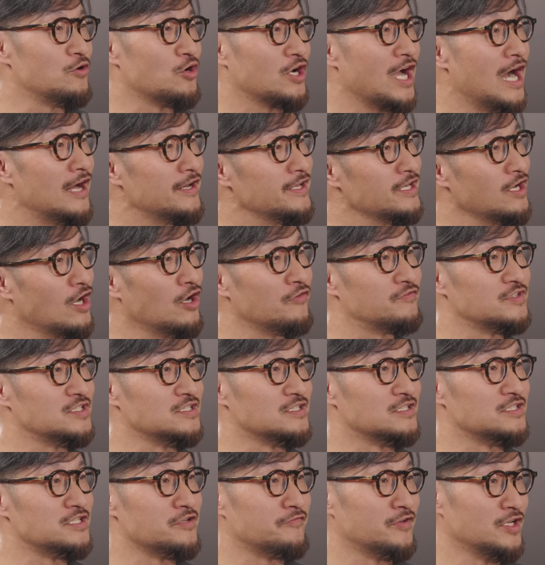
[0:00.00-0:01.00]
Regarding of
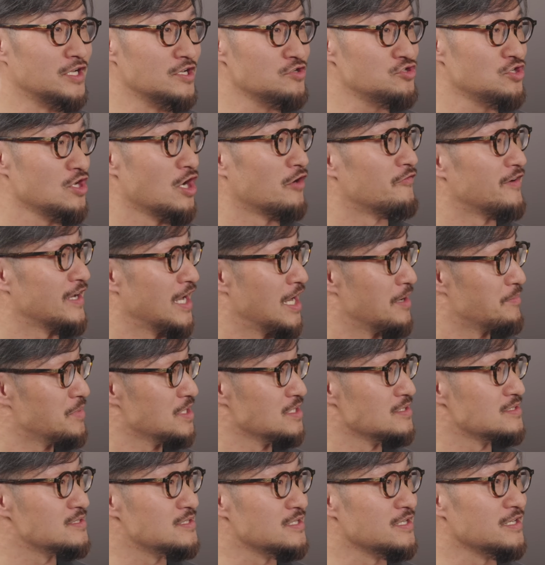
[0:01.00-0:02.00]
the definition of AI
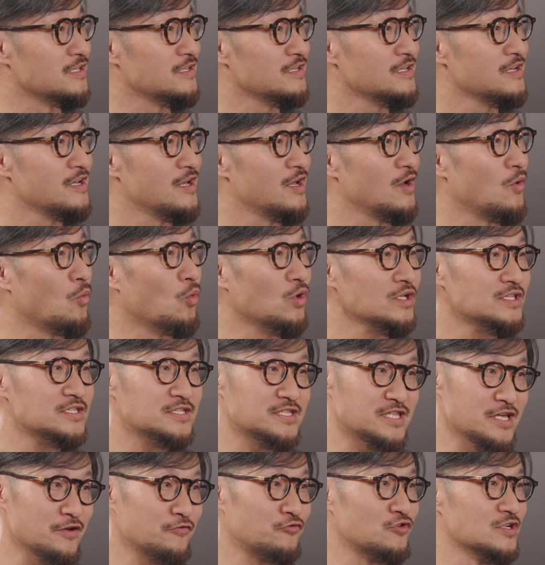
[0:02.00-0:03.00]
PC,
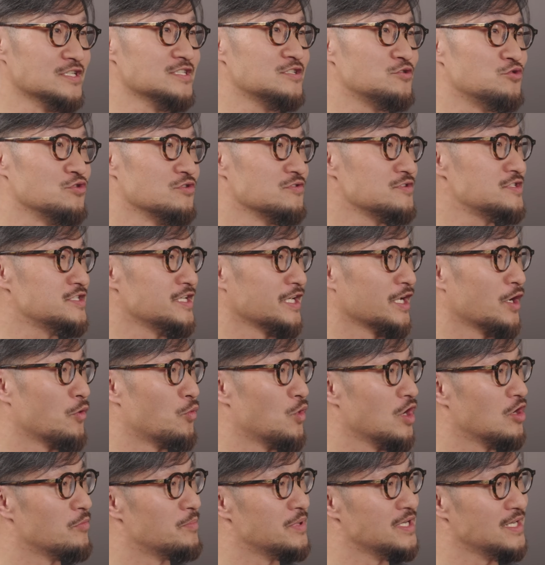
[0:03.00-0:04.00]
what difference do you think
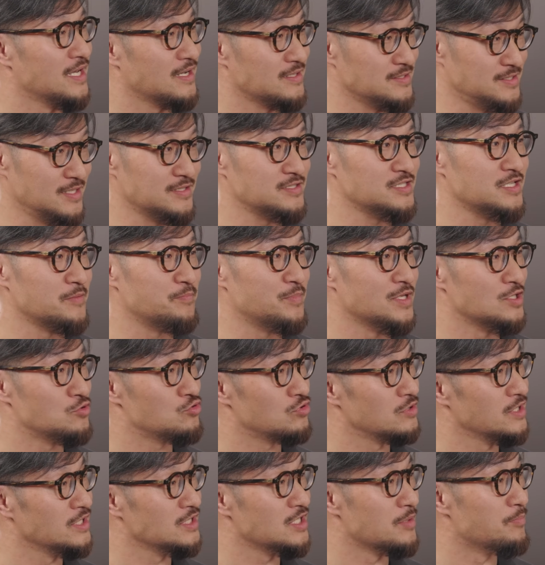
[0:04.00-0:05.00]
will exist
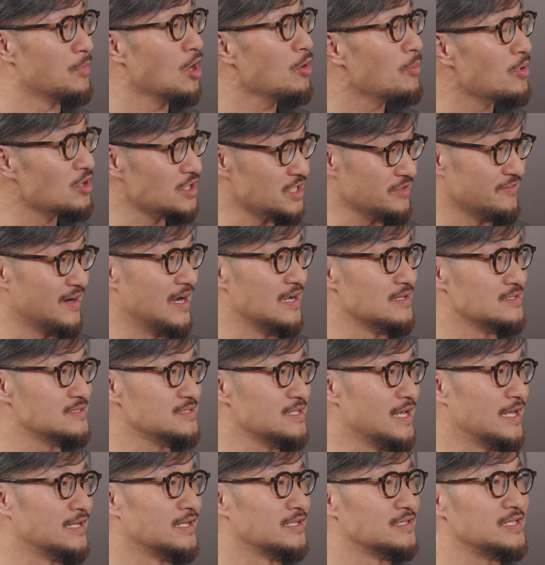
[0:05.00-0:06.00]
between the mobile
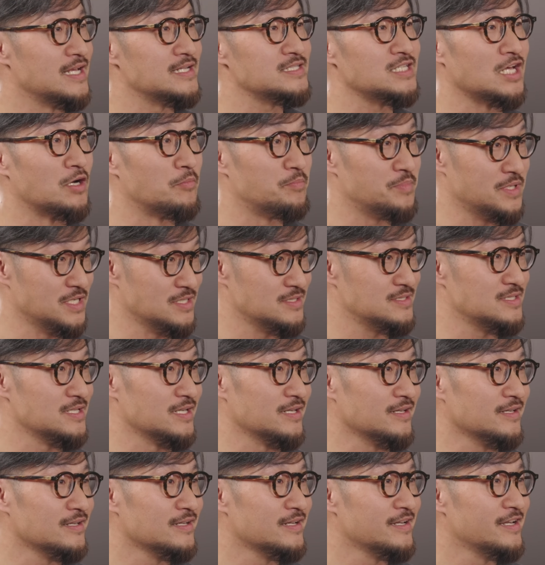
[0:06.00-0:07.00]
device and the desktop
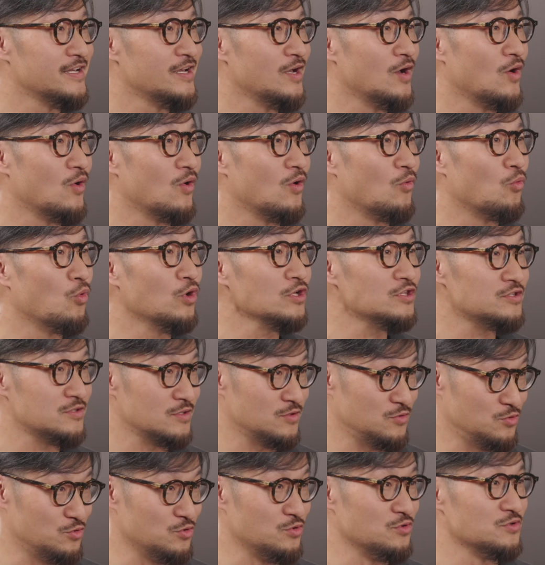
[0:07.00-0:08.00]
PC?
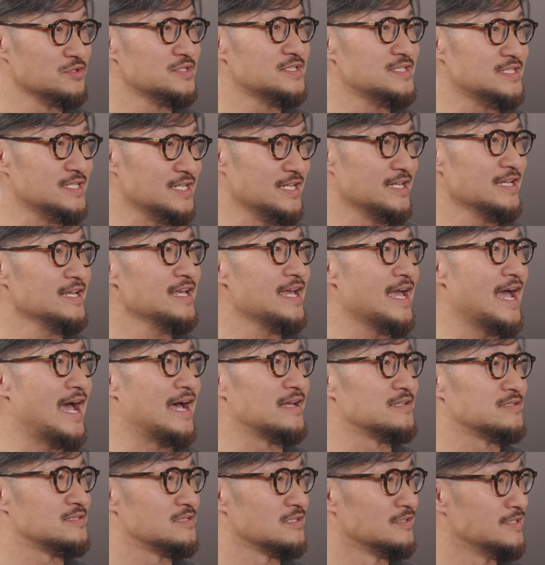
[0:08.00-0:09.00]
What do you see
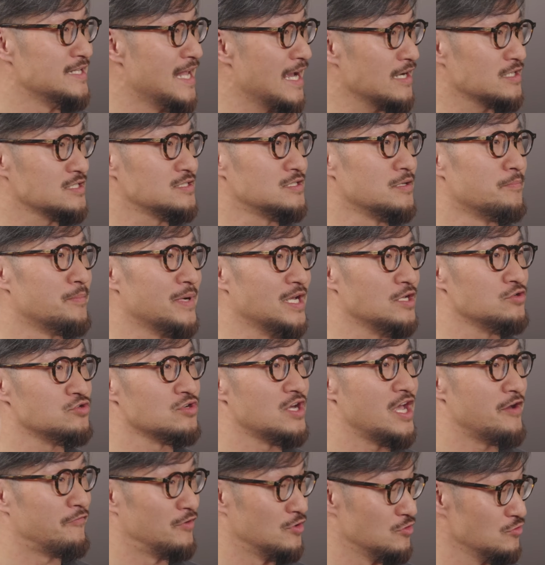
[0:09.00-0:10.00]
as the next
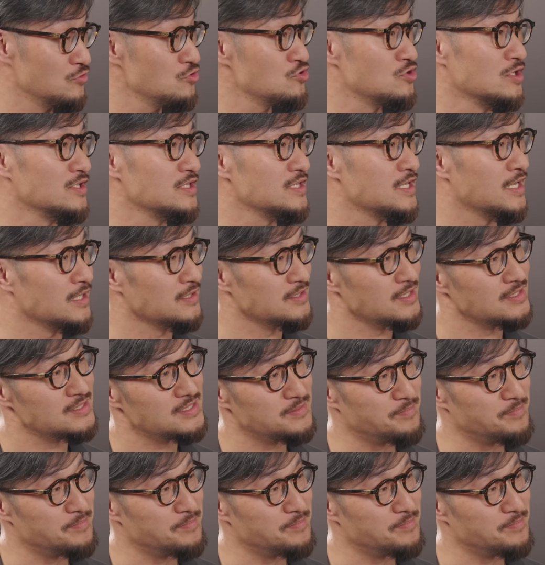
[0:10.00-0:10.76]
major evolution in this